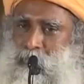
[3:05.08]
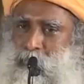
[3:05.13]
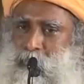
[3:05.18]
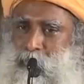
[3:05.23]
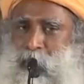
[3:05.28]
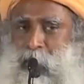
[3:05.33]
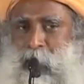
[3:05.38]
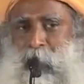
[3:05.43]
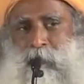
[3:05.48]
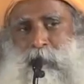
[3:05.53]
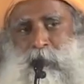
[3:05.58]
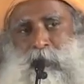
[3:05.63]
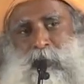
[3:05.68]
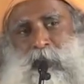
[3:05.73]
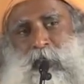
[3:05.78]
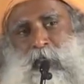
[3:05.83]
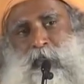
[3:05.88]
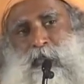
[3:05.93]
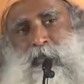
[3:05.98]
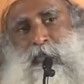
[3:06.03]
when I was
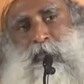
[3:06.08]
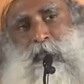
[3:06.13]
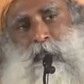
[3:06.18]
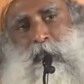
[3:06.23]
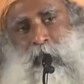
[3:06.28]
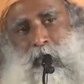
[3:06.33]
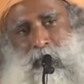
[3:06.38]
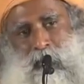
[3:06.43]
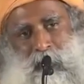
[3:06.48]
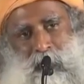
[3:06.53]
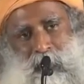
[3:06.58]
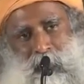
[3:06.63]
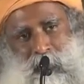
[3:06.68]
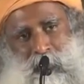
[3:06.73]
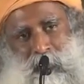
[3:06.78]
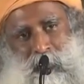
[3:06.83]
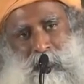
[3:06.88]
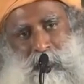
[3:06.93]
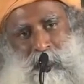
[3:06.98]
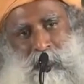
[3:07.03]
tied to a mortar,
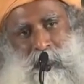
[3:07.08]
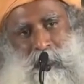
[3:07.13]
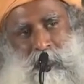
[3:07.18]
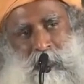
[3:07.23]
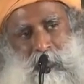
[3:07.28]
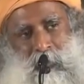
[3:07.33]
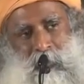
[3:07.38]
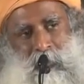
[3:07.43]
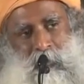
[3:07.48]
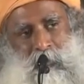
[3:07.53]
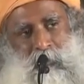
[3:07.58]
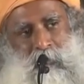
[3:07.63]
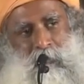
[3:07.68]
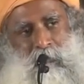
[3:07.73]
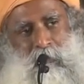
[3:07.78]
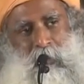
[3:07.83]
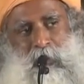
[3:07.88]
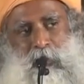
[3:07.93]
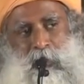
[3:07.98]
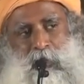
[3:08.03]

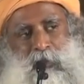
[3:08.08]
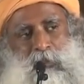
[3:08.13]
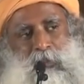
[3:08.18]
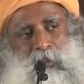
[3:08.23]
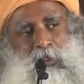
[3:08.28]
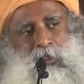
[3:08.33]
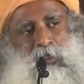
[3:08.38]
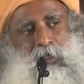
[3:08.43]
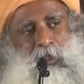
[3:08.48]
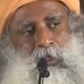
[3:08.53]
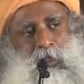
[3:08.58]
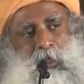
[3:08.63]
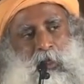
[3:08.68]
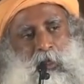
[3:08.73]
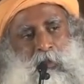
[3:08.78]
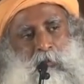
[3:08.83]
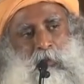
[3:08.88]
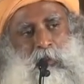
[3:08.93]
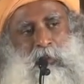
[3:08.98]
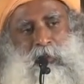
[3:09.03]
when this girl
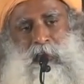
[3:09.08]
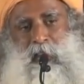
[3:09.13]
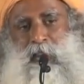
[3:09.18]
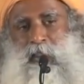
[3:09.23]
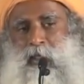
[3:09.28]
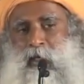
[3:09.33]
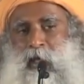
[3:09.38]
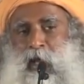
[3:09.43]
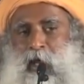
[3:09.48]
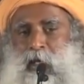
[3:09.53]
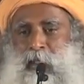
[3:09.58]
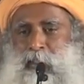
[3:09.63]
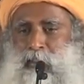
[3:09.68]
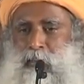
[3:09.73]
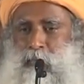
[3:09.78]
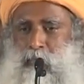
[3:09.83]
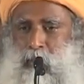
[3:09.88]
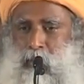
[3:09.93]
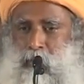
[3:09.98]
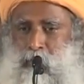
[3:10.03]
came and set her eyes
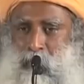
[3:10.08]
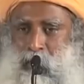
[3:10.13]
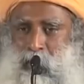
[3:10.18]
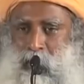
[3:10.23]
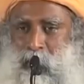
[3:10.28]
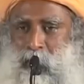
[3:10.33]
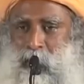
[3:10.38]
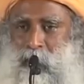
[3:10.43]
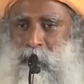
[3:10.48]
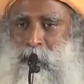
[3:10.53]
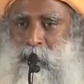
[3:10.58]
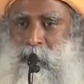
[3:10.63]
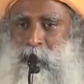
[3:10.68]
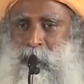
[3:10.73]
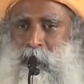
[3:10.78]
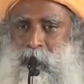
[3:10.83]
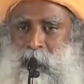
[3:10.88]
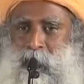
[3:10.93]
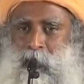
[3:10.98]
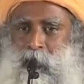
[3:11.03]
upon me,
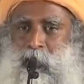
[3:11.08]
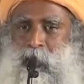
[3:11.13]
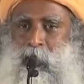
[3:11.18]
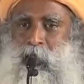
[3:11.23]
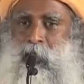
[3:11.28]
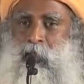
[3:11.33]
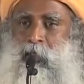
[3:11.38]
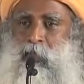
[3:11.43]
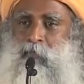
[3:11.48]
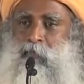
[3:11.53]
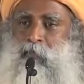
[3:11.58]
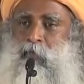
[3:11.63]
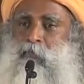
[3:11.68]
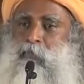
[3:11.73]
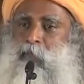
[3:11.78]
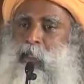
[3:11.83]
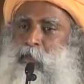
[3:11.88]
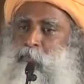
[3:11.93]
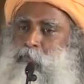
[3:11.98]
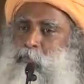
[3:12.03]

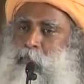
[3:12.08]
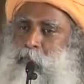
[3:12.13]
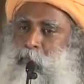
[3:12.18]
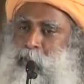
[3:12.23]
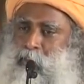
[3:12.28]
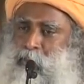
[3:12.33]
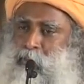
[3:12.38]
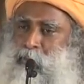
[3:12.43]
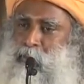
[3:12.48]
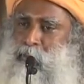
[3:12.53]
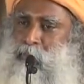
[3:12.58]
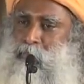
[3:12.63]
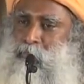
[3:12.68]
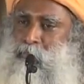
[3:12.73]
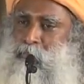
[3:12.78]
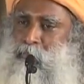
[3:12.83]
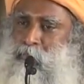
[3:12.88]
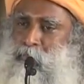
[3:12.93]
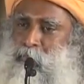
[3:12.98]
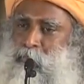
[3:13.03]
from that moment,
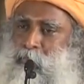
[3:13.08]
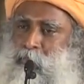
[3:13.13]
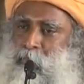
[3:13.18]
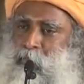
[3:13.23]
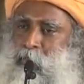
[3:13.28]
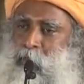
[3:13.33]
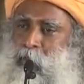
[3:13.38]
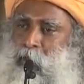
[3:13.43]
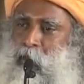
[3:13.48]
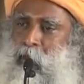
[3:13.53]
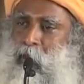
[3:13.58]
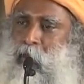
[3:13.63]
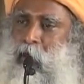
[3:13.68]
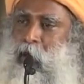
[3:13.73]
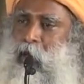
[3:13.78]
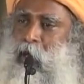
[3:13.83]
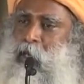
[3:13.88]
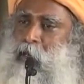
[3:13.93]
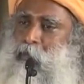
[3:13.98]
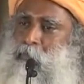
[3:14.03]

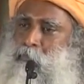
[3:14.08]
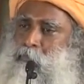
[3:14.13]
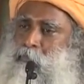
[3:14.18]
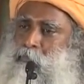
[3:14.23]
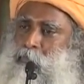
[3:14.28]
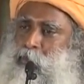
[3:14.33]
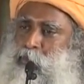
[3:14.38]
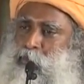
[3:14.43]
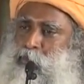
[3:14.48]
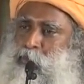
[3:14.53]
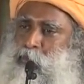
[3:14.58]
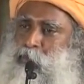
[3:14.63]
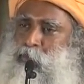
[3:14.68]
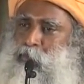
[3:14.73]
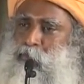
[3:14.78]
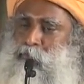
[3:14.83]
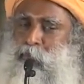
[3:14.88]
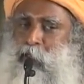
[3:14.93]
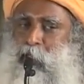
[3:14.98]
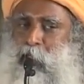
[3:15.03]
I am the
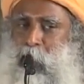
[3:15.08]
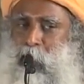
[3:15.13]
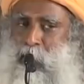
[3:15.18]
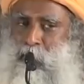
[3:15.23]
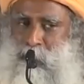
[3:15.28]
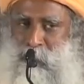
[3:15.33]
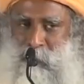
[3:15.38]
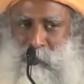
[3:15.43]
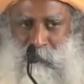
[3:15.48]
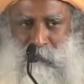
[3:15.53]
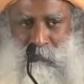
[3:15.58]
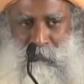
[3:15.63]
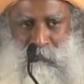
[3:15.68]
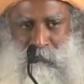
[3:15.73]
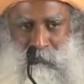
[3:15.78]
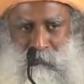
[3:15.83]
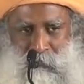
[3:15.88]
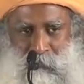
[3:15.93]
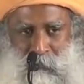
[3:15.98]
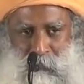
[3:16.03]
source of her life.
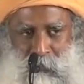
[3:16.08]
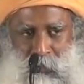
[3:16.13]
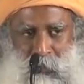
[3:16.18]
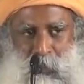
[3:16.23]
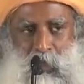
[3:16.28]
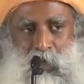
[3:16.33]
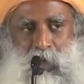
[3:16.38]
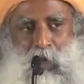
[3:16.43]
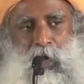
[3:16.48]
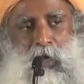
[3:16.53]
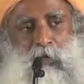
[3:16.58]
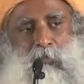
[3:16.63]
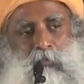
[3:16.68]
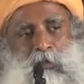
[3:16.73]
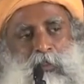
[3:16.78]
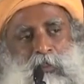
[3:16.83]
Her heart